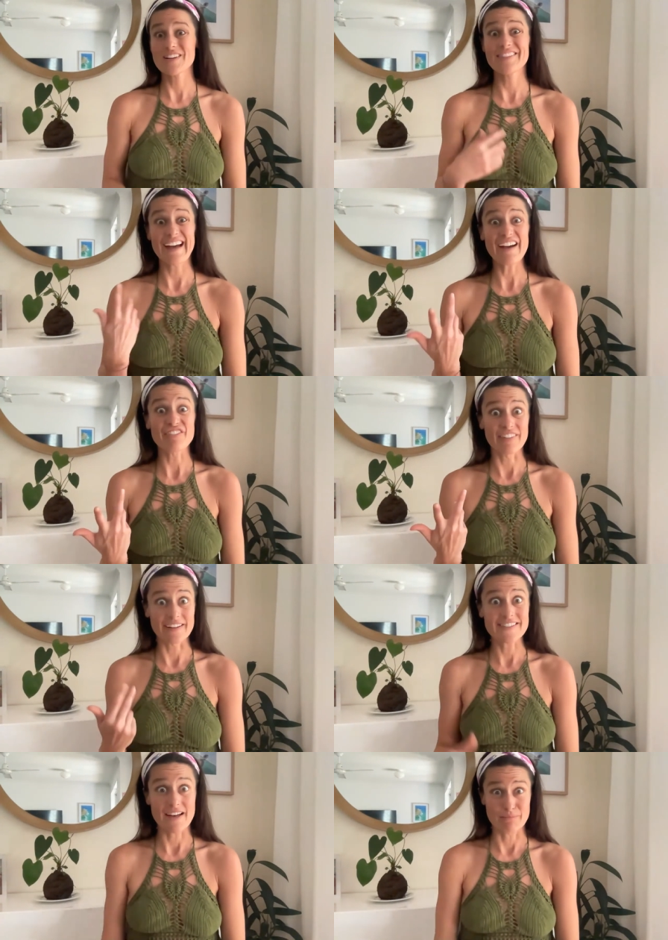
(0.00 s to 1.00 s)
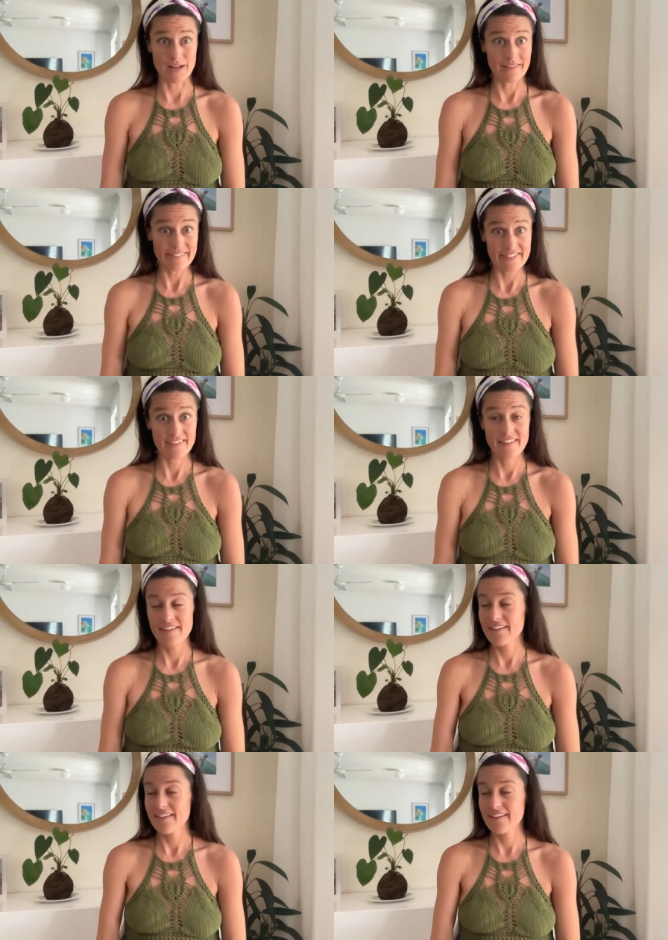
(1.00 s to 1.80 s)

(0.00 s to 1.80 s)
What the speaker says: I did that for like 10 minutes,